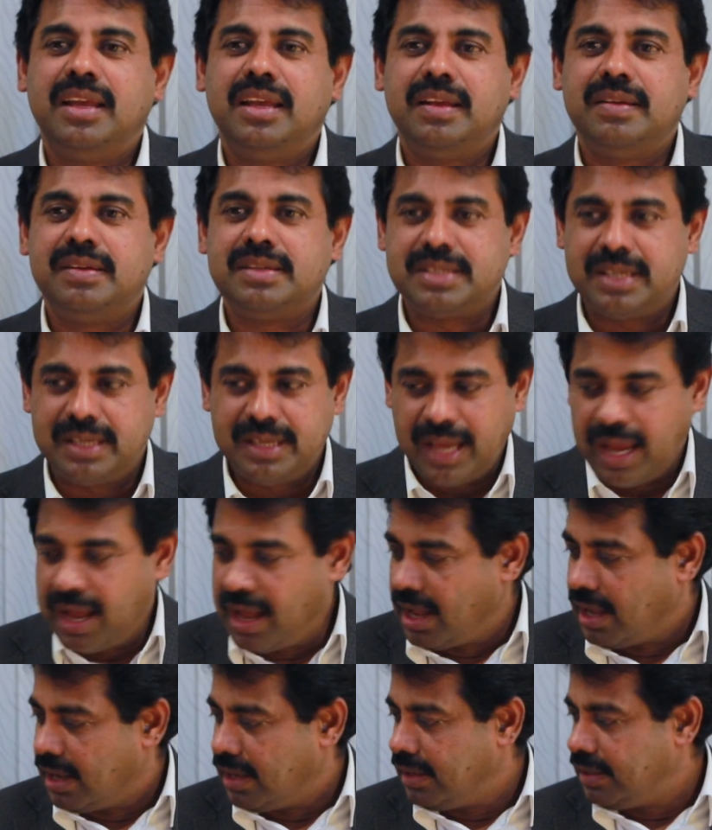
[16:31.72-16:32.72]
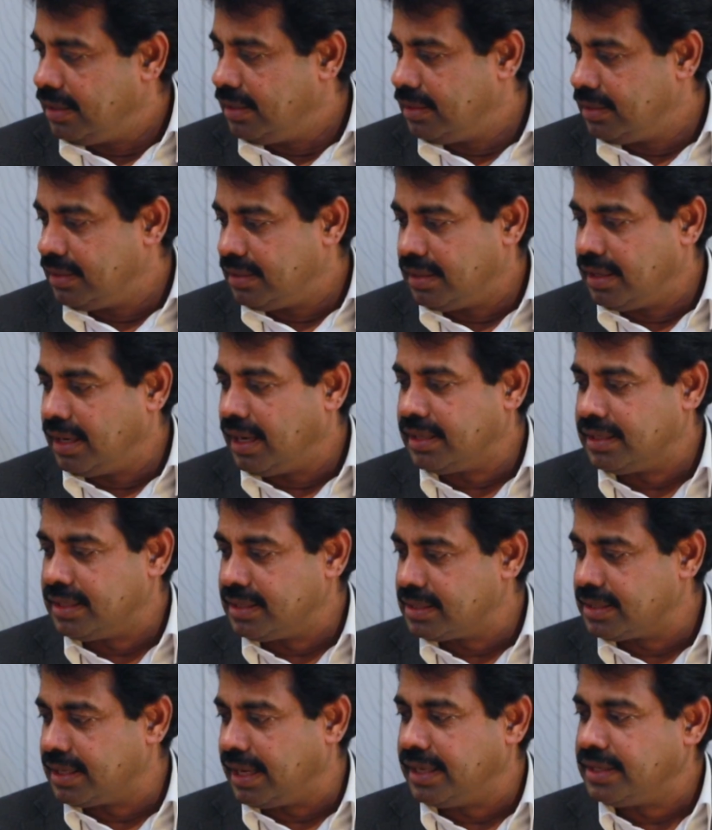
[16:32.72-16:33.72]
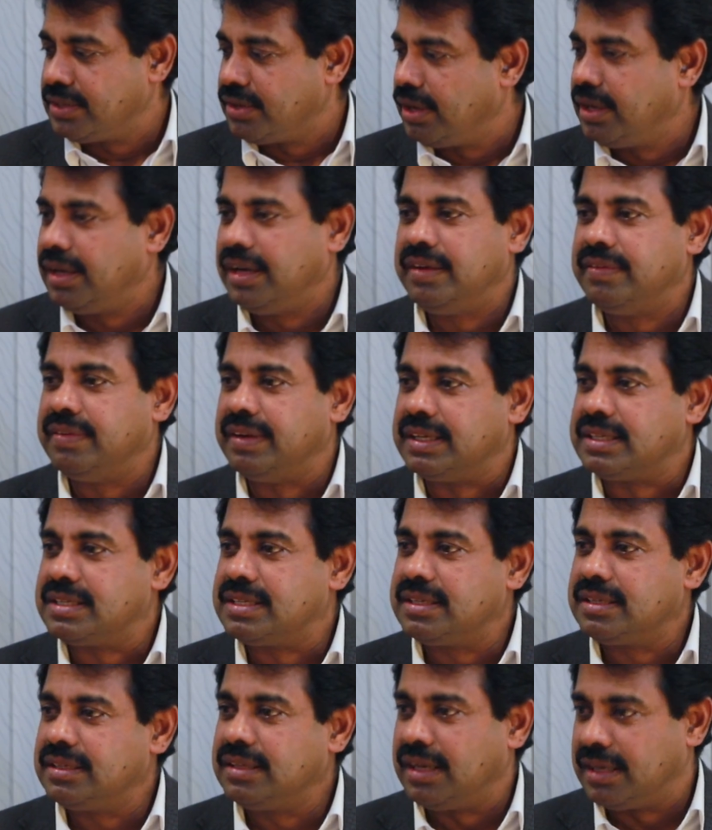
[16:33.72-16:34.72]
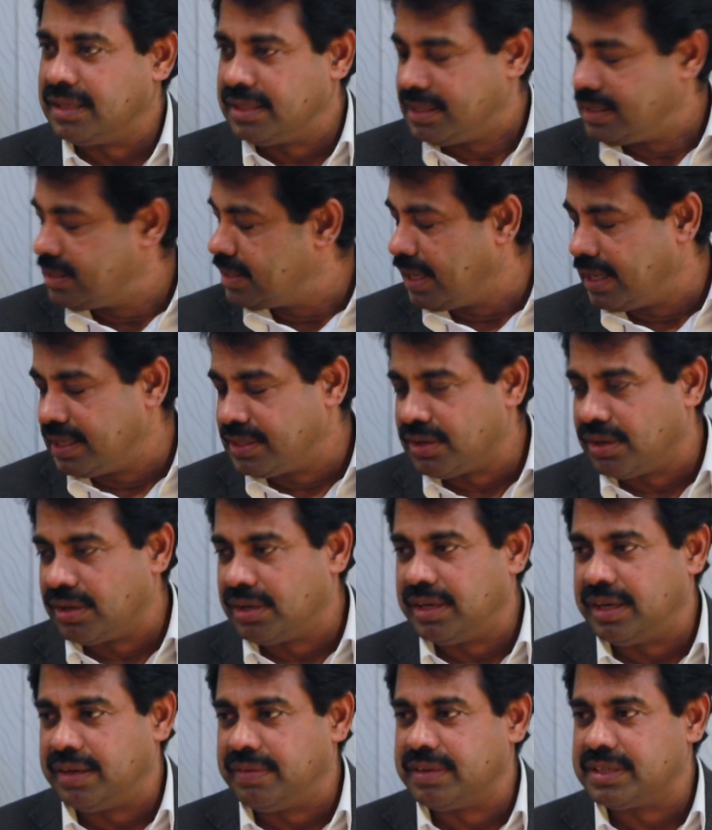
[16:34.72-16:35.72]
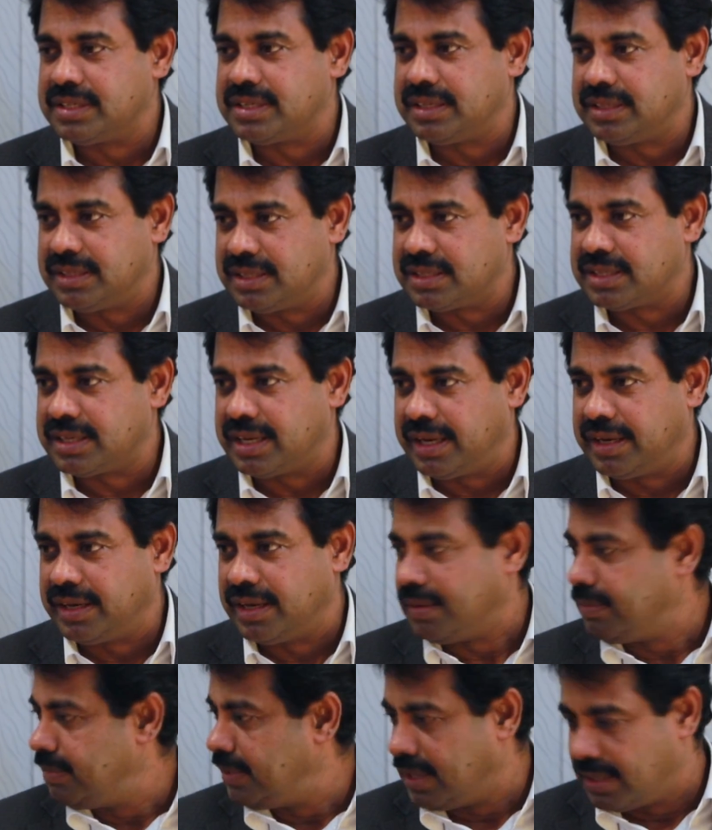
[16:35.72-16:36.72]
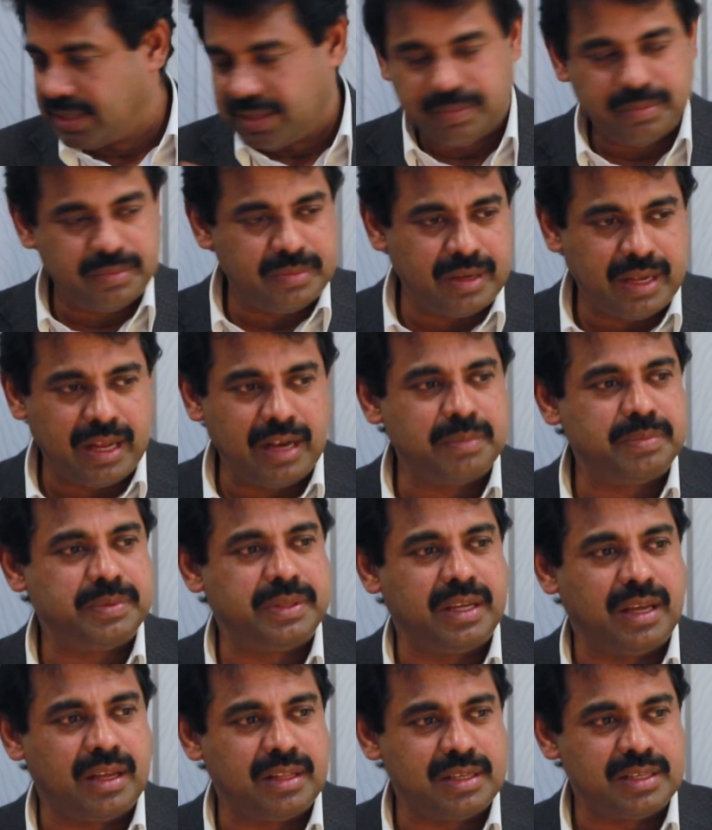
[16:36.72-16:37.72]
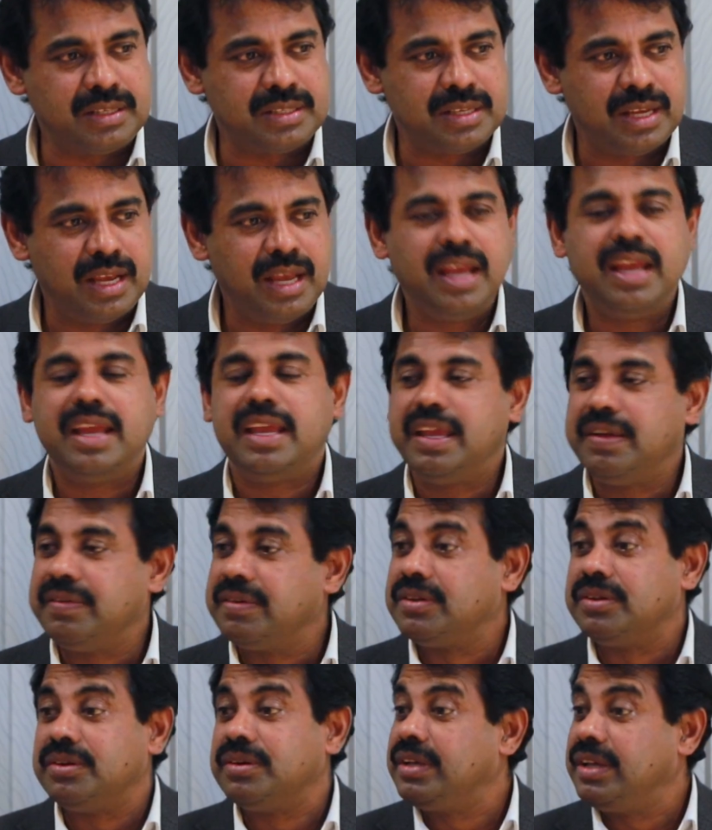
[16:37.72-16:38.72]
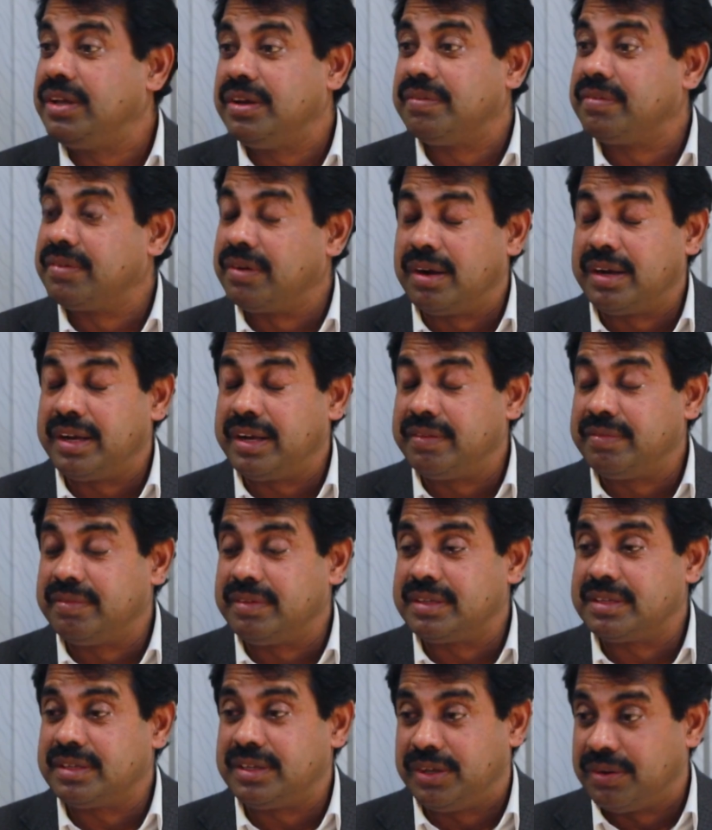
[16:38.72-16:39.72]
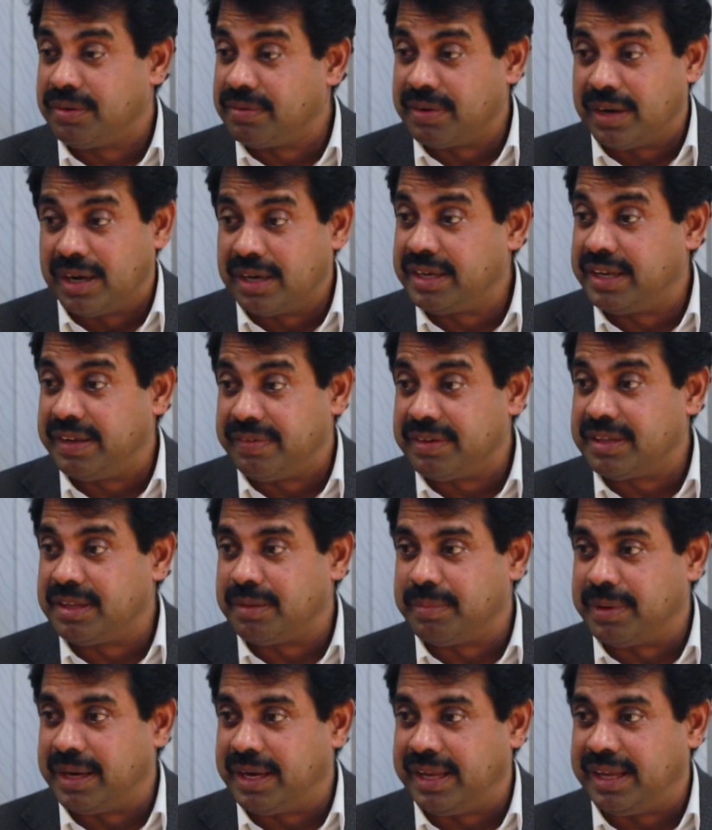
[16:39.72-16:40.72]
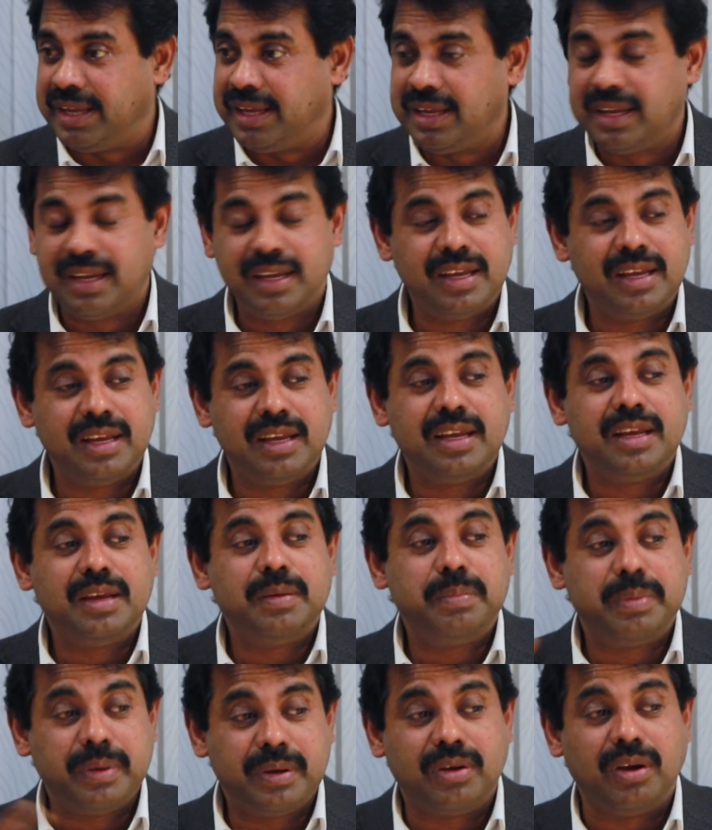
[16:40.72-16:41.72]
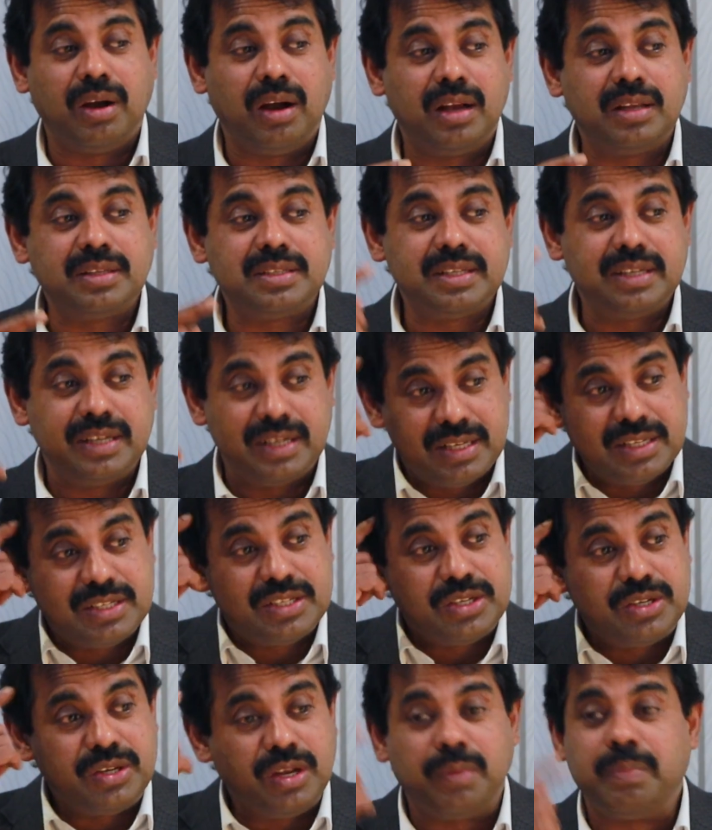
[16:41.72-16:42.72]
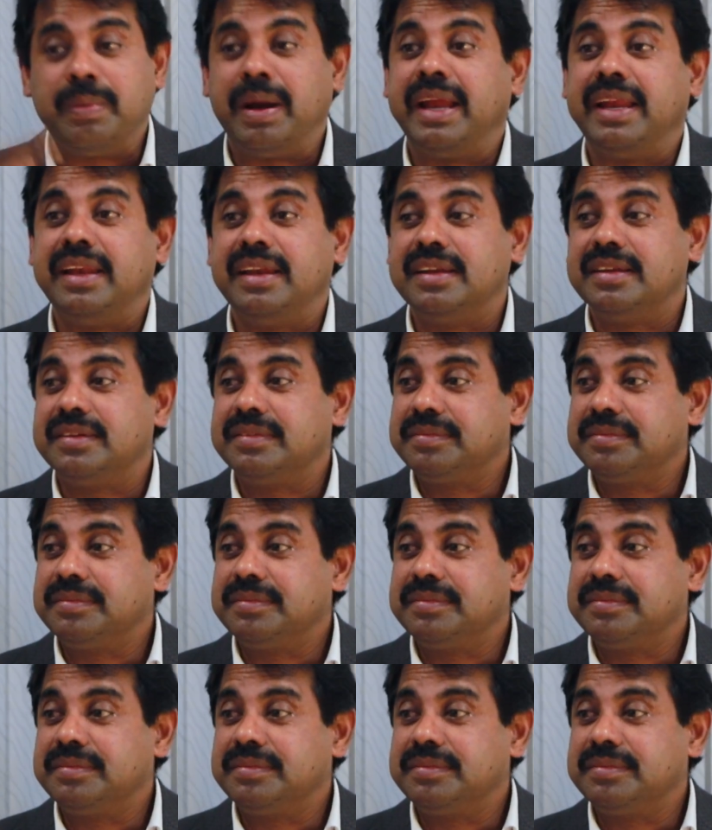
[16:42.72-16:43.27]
You'll say, yeah. Let these guys all invest in this kingdom. Let them help the others. Even though you have not invest, you have not given the money, because it is in your mind.